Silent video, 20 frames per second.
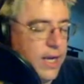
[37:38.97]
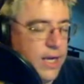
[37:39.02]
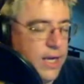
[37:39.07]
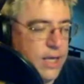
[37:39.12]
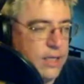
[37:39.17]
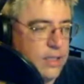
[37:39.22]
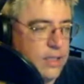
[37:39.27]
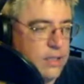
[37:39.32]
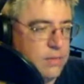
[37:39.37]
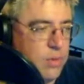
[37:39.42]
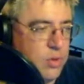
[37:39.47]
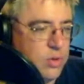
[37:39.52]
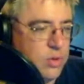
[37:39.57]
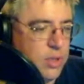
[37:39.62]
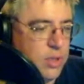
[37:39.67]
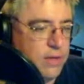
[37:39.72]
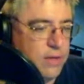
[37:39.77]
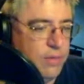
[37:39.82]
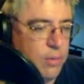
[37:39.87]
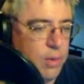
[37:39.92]
is
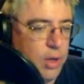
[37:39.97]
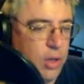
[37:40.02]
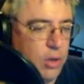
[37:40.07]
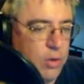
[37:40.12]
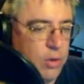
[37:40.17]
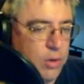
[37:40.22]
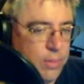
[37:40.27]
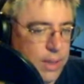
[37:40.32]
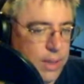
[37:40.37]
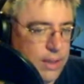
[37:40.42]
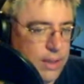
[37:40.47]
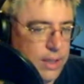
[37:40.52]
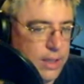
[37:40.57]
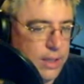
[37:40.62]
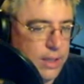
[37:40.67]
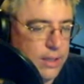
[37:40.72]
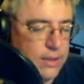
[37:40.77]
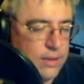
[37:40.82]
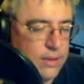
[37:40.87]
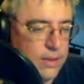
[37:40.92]
mostly if you want to learn about
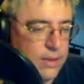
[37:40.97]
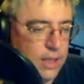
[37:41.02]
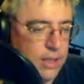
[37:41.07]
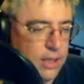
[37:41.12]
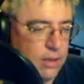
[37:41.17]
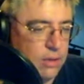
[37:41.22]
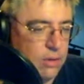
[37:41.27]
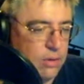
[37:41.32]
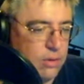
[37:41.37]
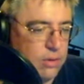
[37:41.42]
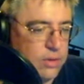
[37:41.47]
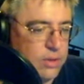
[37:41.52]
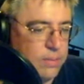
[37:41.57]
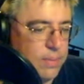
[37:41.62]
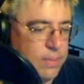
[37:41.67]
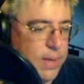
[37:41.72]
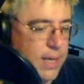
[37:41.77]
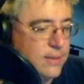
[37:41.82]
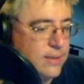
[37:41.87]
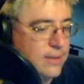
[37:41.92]
Linux, like learn to
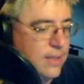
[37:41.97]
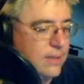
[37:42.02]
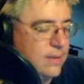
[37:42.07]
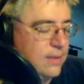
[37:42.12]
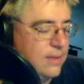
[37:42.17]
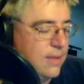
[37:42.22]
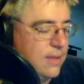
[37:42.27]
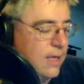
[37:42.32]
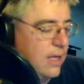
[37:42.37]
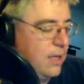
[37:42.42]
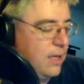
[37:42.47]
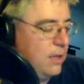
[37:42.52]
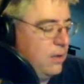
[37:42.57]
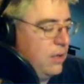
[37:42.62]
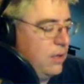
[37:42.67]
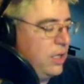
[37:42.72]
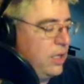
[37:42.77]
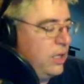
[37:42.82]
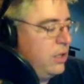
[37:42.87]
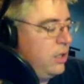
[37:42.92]
pass tests, that kind of
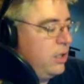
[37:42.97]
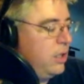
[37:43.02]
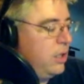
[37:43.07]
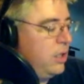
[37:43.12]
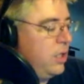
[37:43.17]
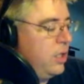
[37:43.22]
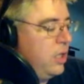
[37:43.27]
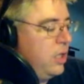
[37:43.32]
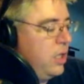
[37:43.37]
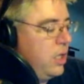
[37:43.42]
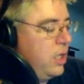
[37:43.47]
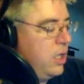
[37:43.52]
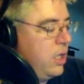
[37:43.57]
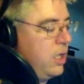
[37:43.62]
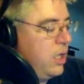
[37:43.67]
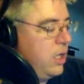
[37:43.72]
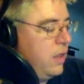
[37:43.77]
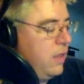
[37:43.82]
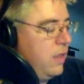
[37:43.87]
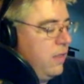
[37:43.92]
learning.
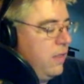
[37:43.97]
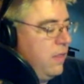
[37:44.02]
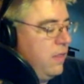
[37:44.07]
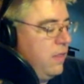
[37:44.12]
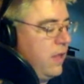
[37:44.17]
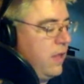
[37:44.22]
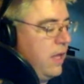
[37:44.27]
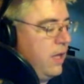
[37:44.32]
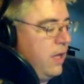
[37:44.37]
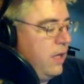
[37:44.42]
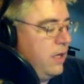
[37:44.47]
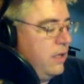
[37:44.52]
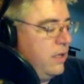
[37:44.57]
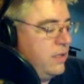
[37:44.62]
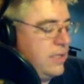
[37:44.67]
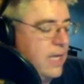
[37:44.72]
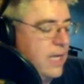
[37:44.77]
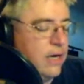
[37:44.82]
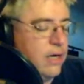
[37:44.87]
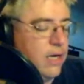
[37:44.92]
Then
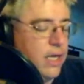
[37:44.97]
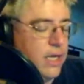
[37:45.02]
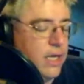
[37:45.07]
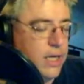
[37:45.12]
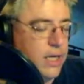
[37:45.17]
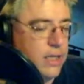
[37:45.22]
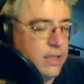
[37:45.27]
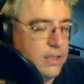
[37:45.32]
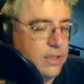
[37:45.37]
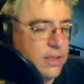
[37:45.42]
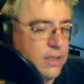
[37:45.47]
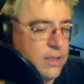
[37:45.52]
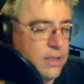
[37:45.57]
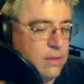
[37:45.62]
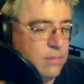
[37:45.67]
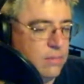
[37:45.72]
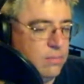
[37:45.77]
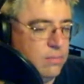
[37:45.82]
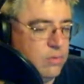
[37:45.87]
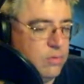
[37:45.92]
Saturday is
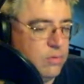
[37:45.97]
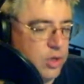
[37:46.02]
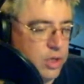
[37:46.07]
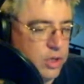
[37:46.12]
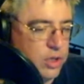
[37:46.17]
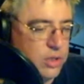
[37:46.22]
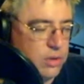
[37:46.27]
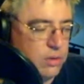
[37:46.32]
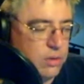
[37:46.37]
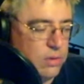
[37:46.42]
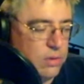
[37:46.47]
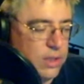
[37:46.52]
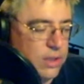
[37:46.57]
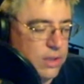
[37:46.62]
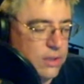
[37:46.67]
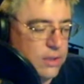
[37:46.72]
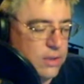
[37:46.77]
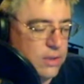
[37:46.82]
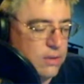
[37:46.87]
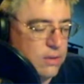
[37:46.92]
the traditional
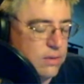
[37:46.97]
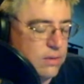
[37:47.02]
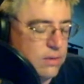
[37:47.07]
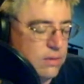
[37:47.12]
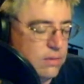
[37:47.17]
Linux